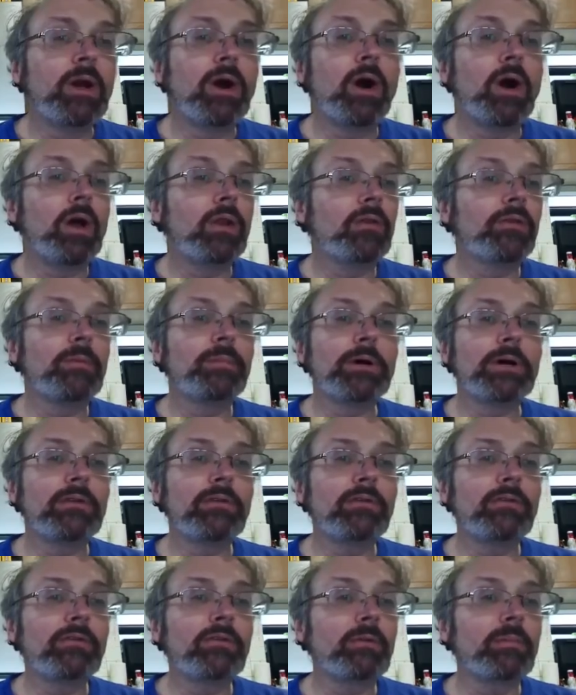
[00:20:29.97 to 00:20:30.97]
All of the
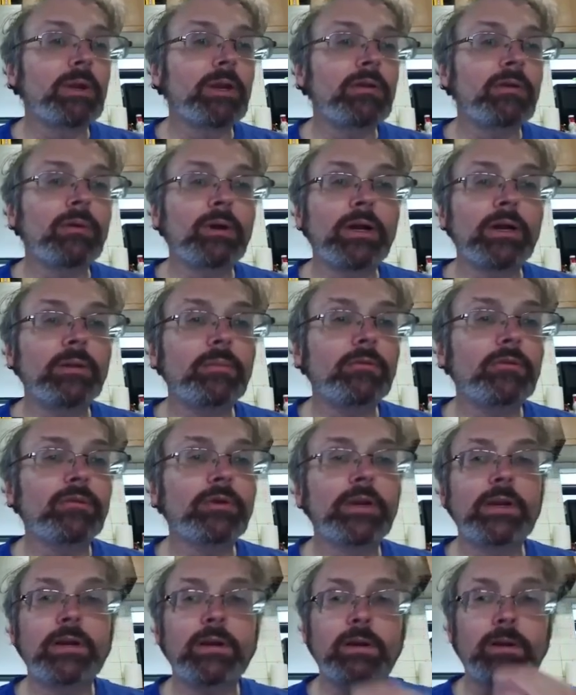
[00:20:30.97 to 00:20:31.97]
buttons and menu items are
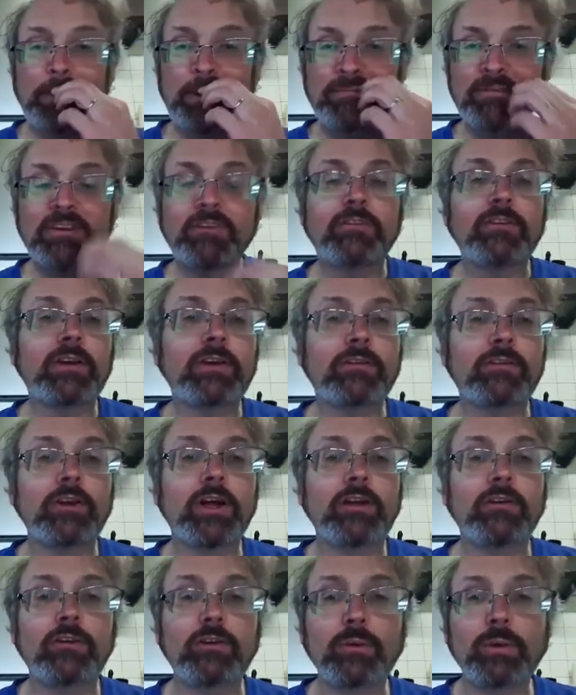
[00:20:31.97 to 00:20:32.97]
here. Obviously it's
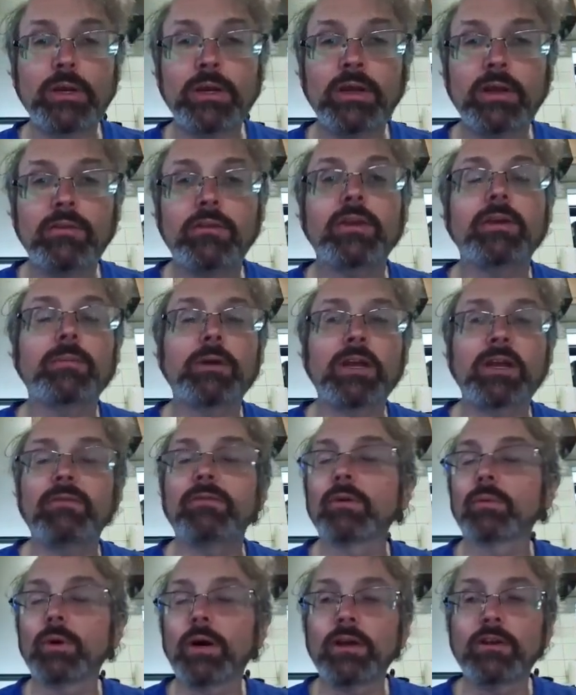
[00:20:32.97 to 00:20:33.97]
not doing anything
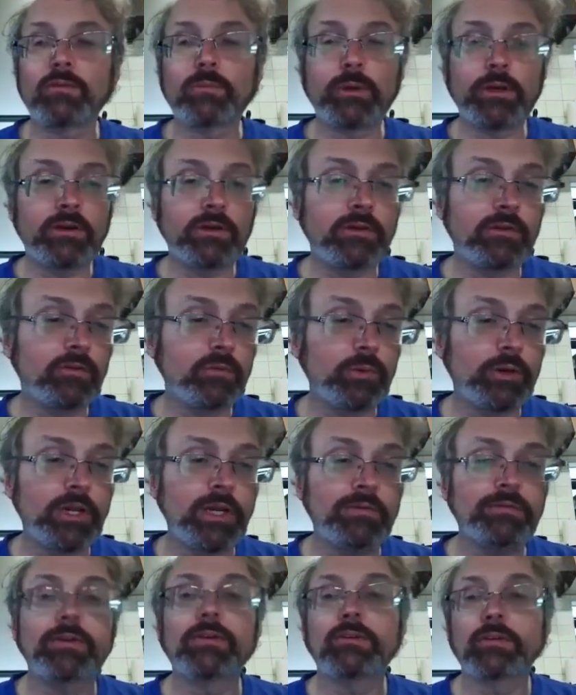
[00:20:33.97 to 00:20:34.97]
behavior-wise because we
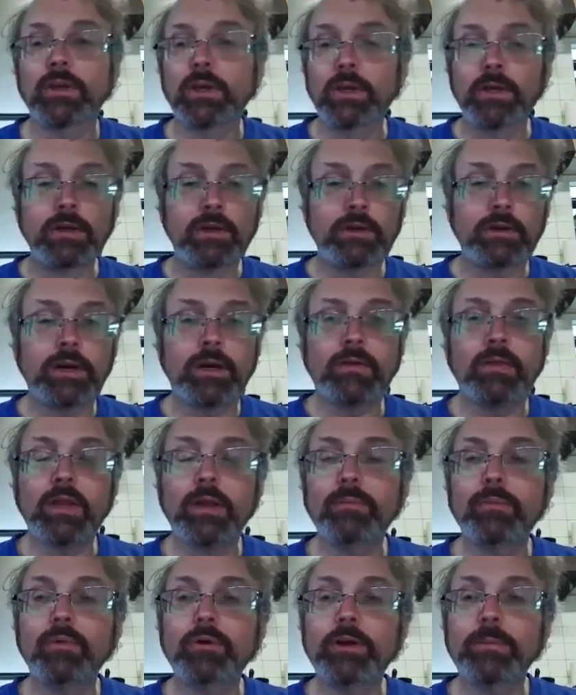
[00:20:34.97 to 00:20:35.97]
haven't gotten to that
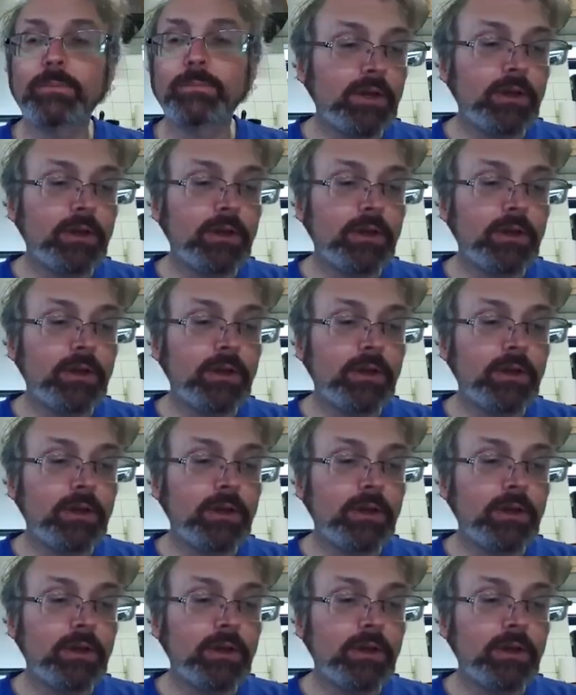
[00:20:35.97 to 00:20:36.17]
point.